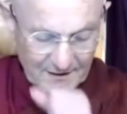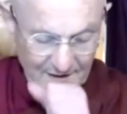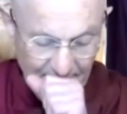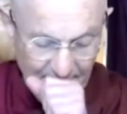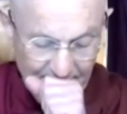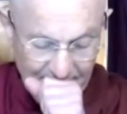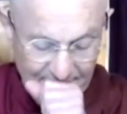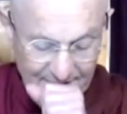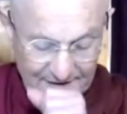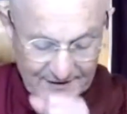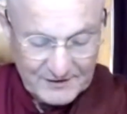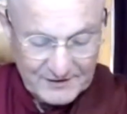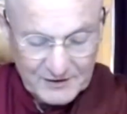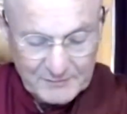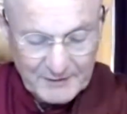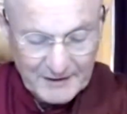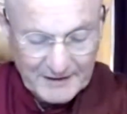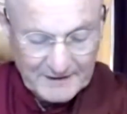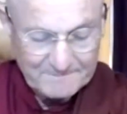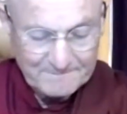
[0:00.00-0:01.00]
Excuse
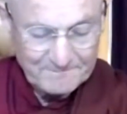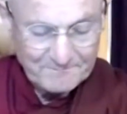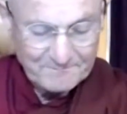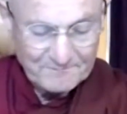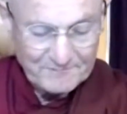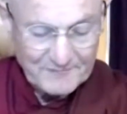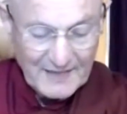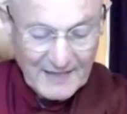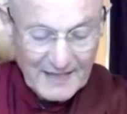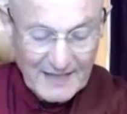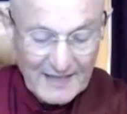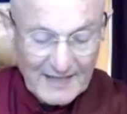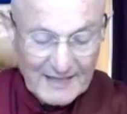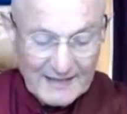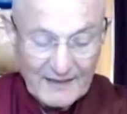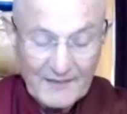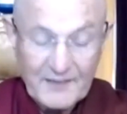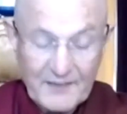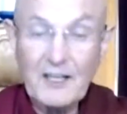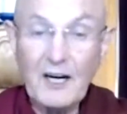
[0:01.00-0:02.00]
me.
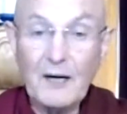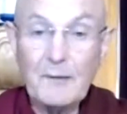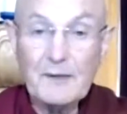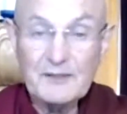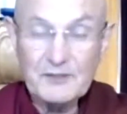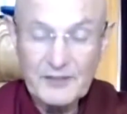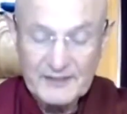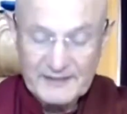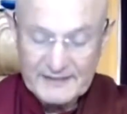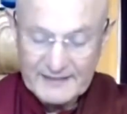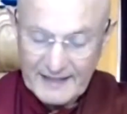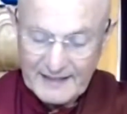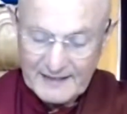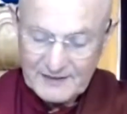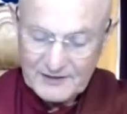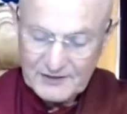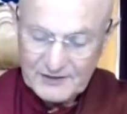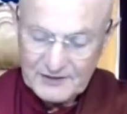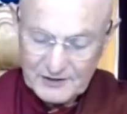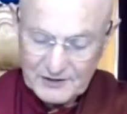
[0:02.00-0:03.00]
Now the commentary
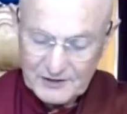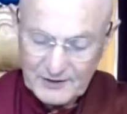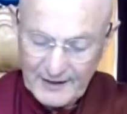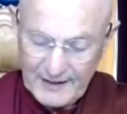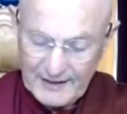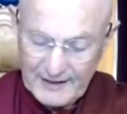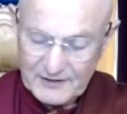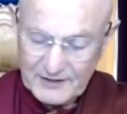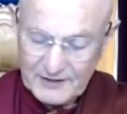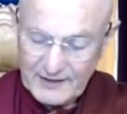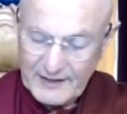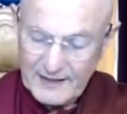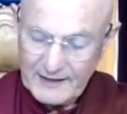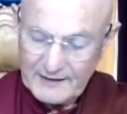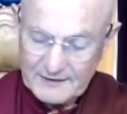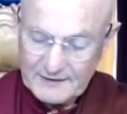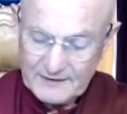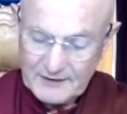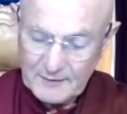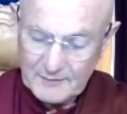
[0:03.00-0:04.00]
says, just to add to
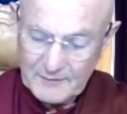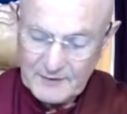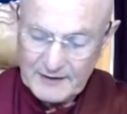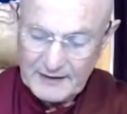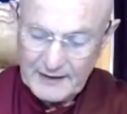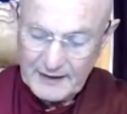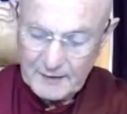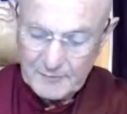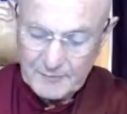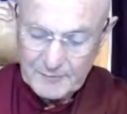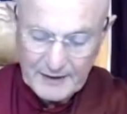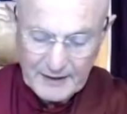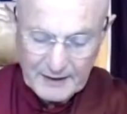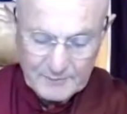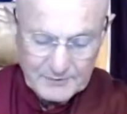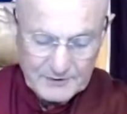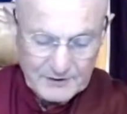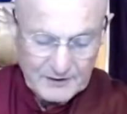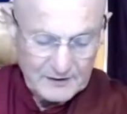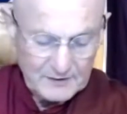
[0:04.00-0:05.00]
that, something that
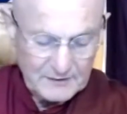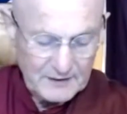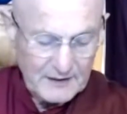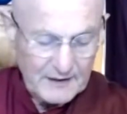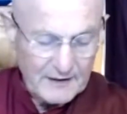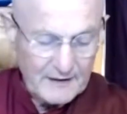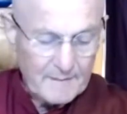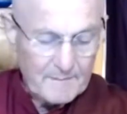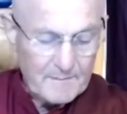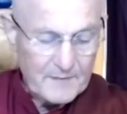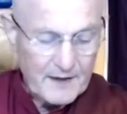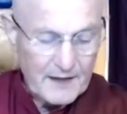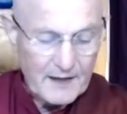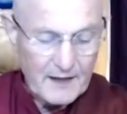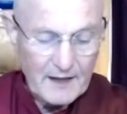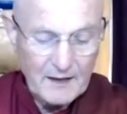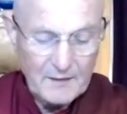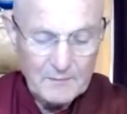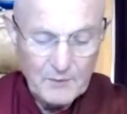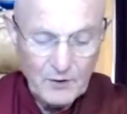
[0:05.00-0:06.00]
perhaps is
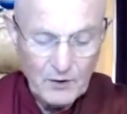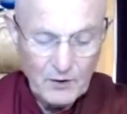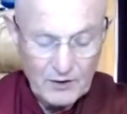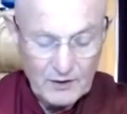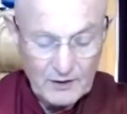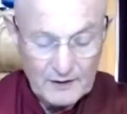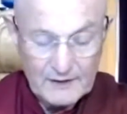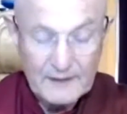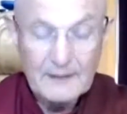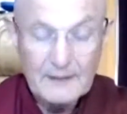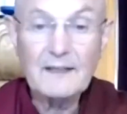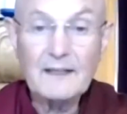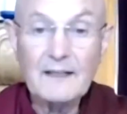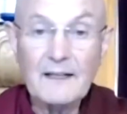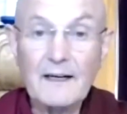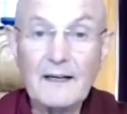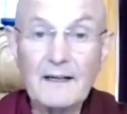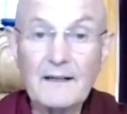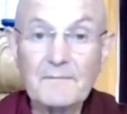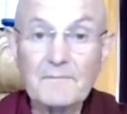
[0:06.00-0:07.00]
more
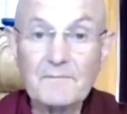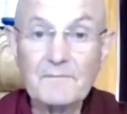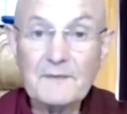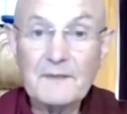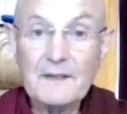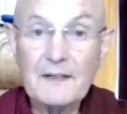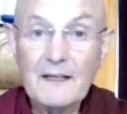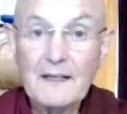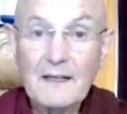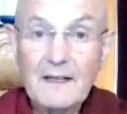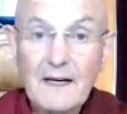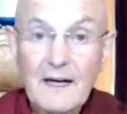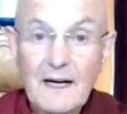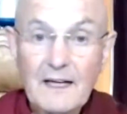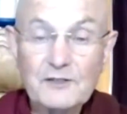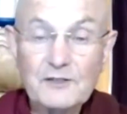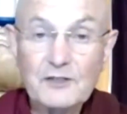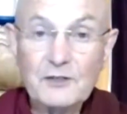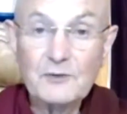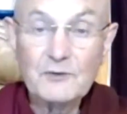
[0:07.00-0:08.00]

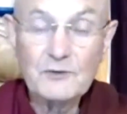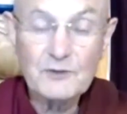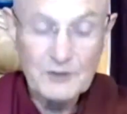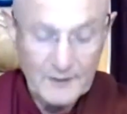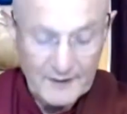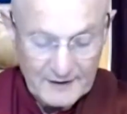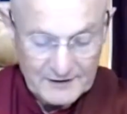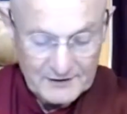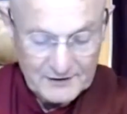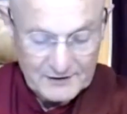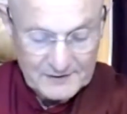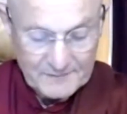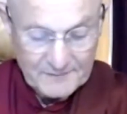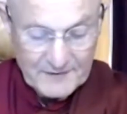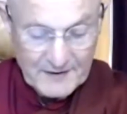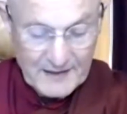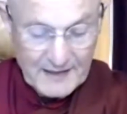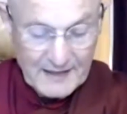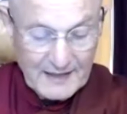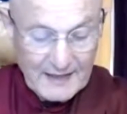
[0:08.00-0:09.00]
attuned to us,
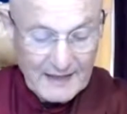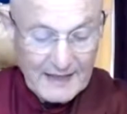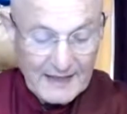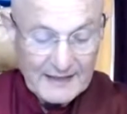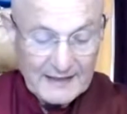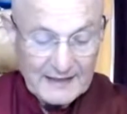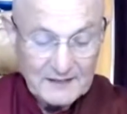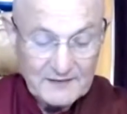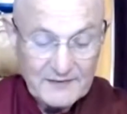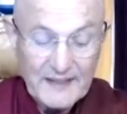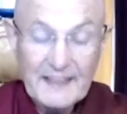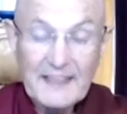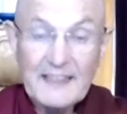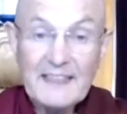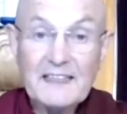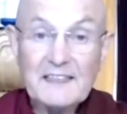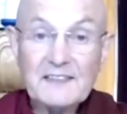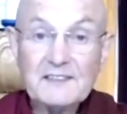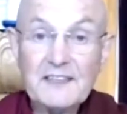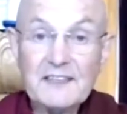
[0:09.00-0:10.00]
it is very
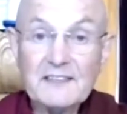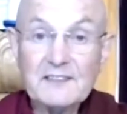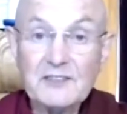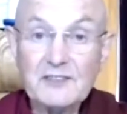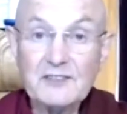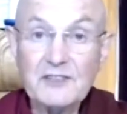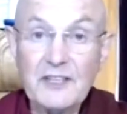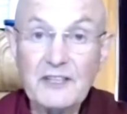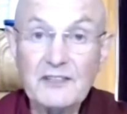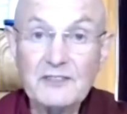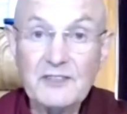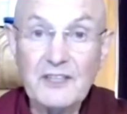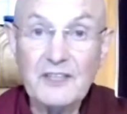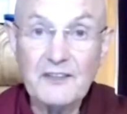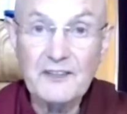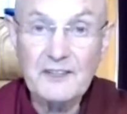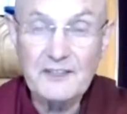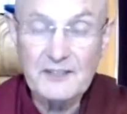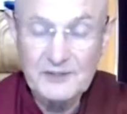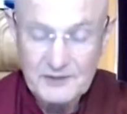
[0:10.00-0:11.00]
easy to judge
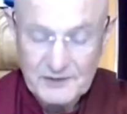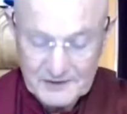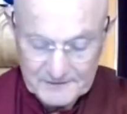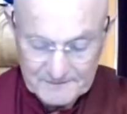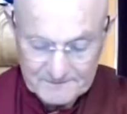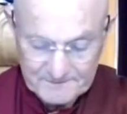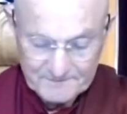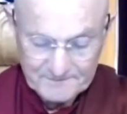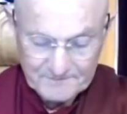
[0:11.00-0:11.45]
others,